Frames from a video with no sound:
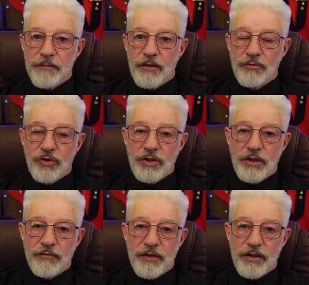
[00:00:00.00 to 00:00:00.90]
I'm trying
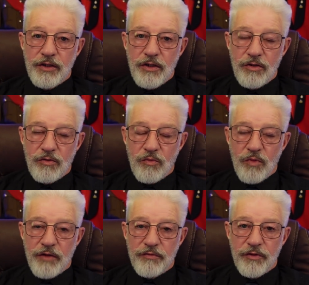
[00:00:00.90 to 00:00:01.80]
something new. I'm
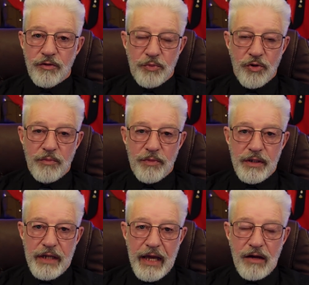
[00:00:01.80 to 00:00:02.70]
waiting for an appointment
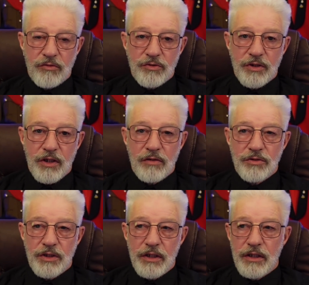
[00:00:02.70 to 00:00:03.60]
now to go and
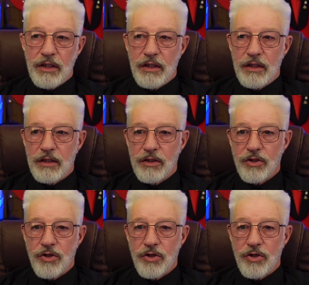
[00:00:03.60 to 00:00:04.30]
see a